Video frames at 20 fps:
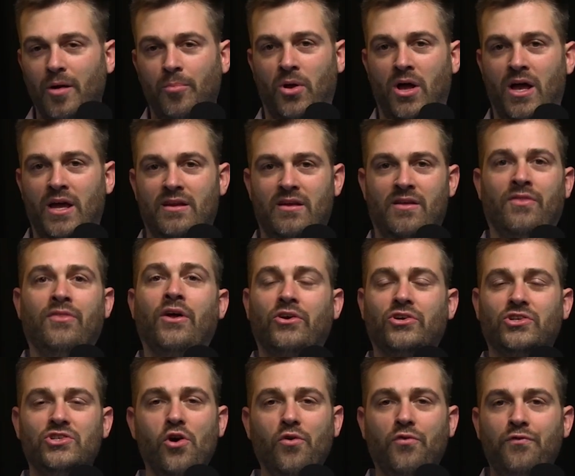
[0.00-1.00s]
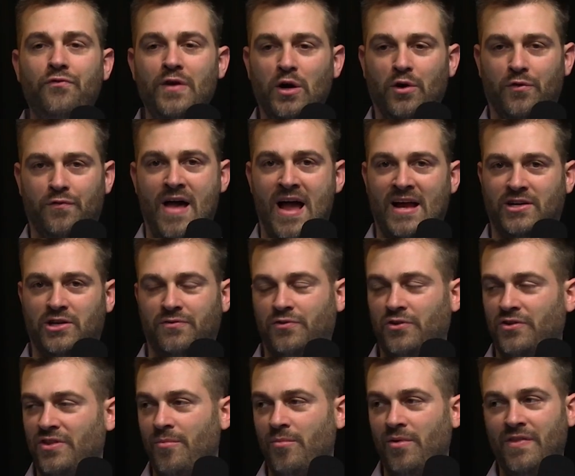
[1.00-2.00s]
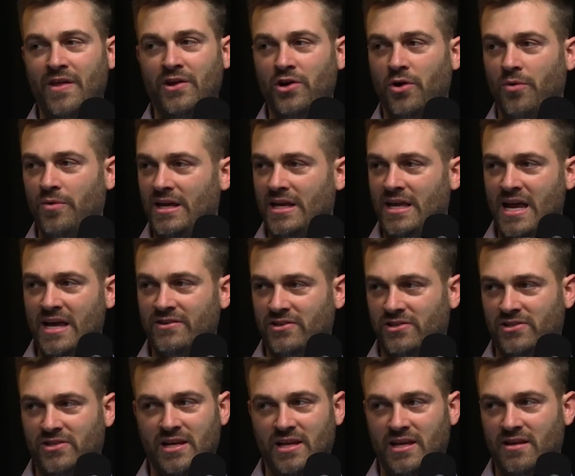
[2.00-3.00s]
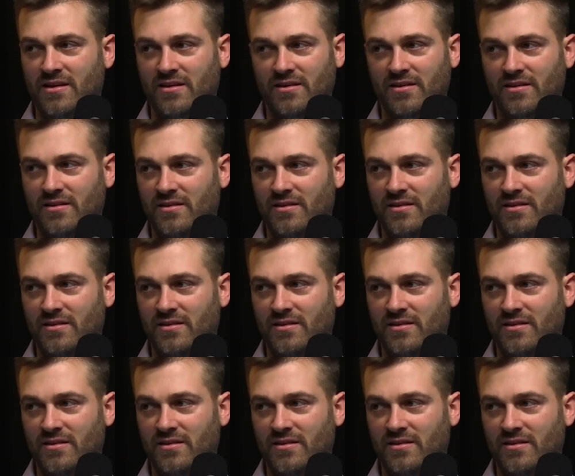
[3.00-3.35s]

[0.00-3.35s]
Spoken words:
but there's no fear factor for them when they go into Kansas City.